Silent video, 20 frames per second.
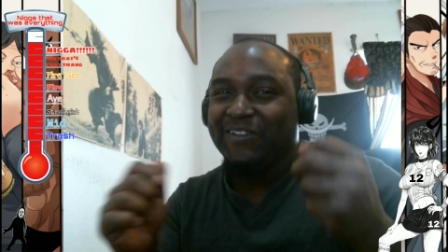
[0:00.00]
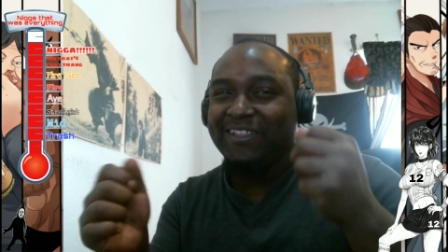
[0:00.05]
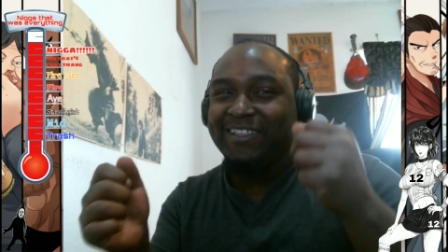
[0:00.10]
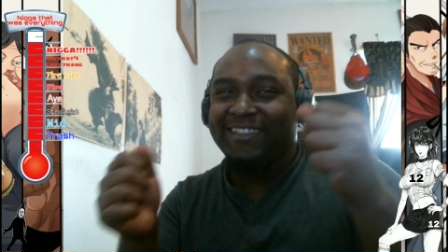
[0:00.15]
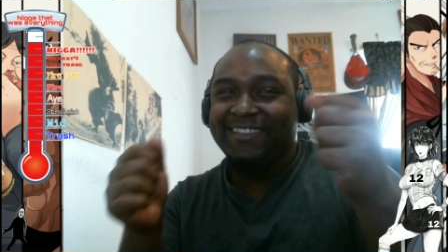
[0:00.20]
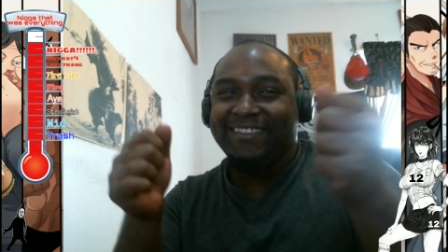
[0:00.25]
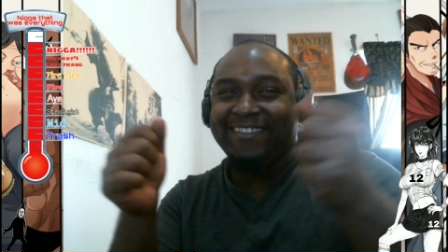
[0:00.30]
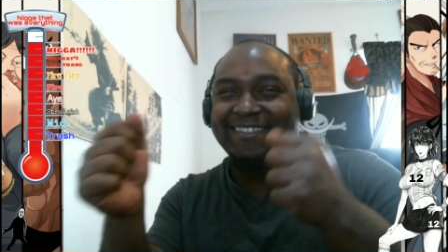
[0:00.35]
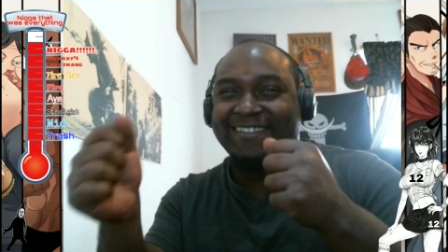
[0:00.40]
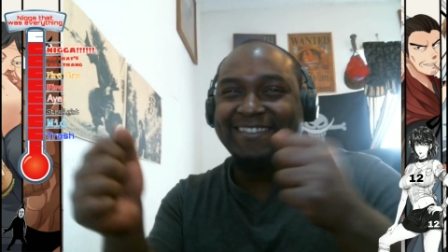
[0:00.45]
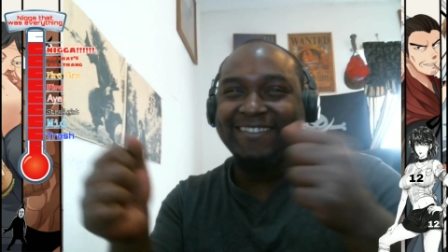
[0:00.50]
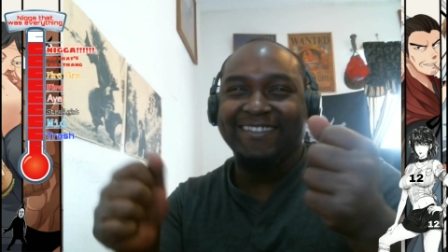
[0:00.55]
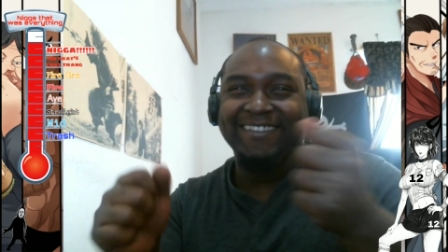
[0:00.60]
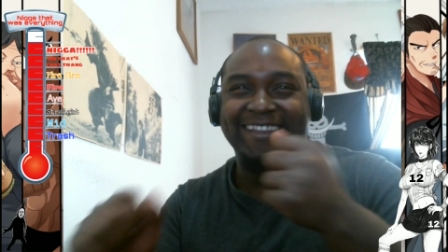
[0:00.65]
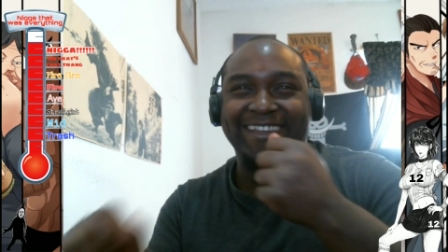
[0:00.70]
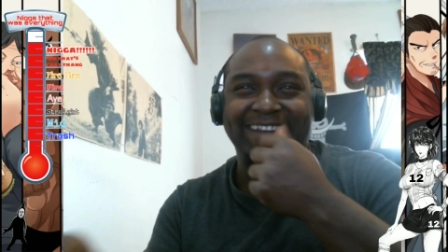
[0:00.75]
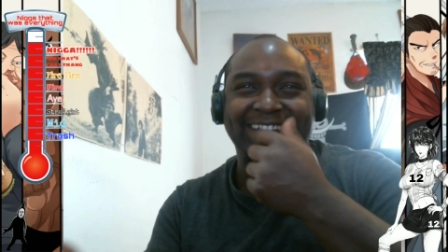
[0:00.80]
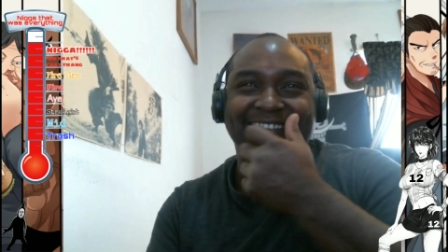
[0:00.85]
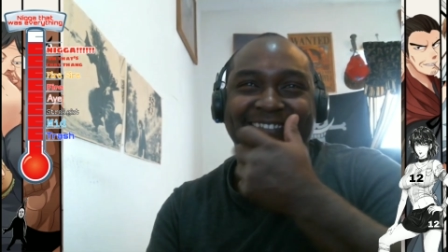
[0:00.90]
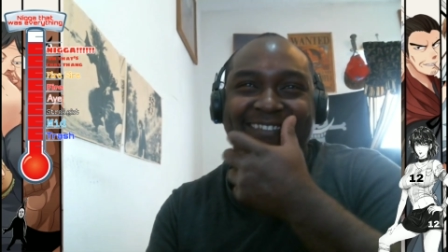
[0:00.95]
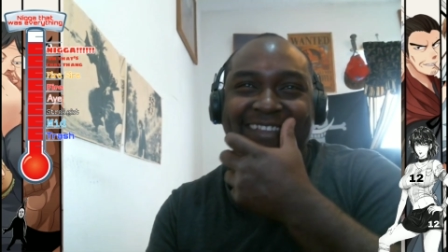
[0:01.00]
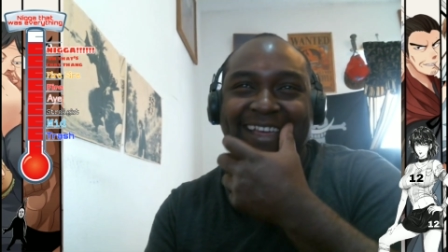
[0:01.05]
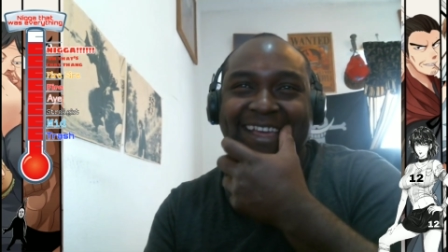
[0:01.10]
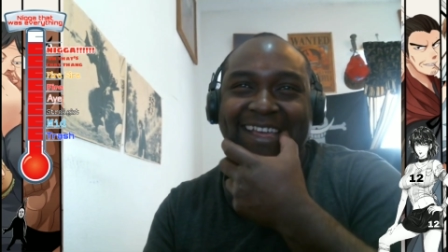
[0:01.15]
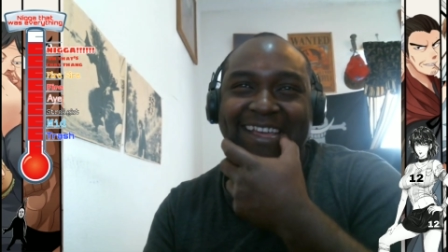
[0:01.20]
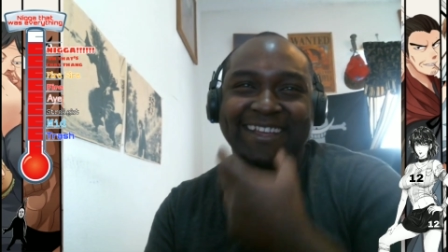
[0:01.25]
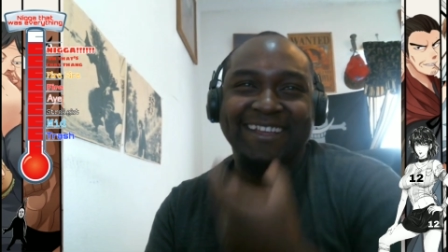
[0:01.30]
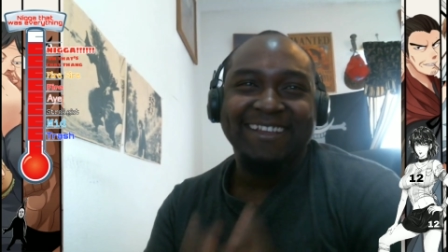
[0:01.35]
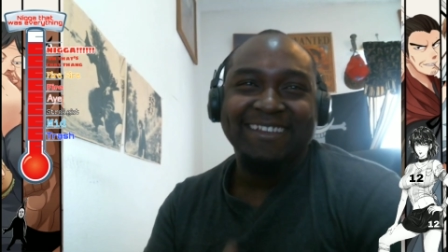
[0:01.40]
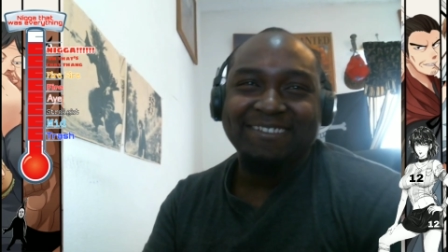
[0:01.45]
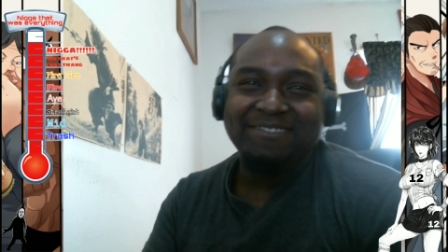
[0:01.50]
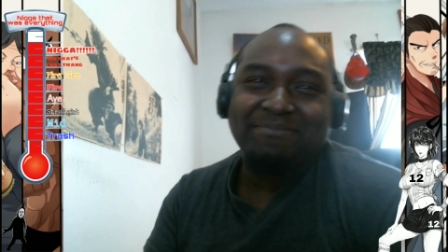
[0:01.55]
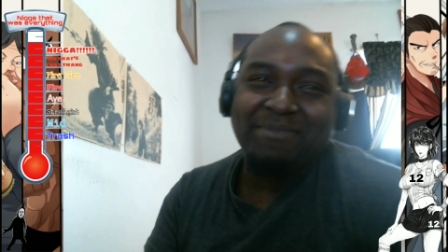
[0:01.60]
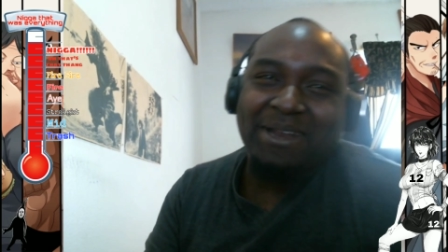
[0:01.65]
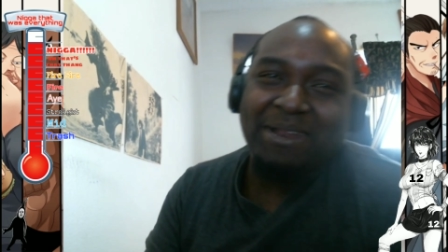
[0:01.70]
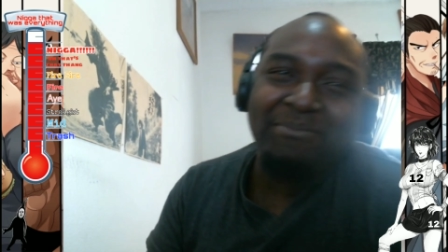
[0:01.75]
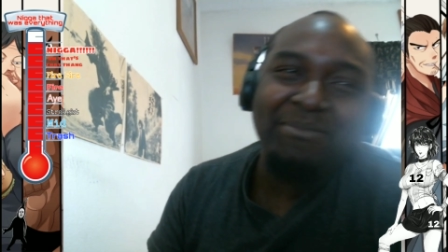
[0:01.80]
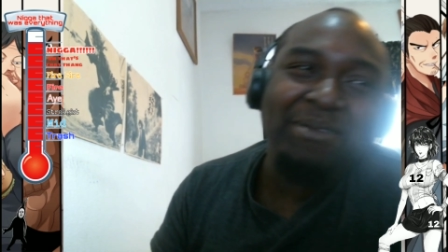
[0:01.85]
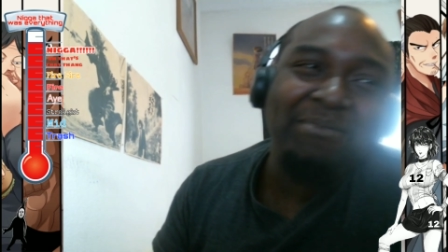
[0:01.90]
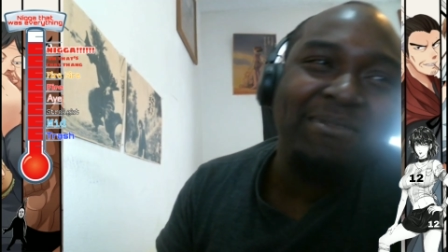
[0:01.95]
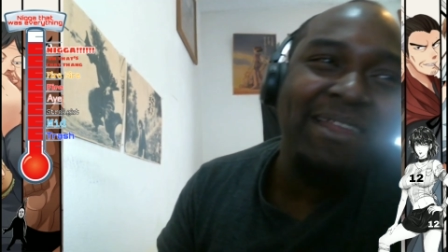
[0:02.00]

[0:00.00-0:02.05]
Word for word: it's just that. Somebody meme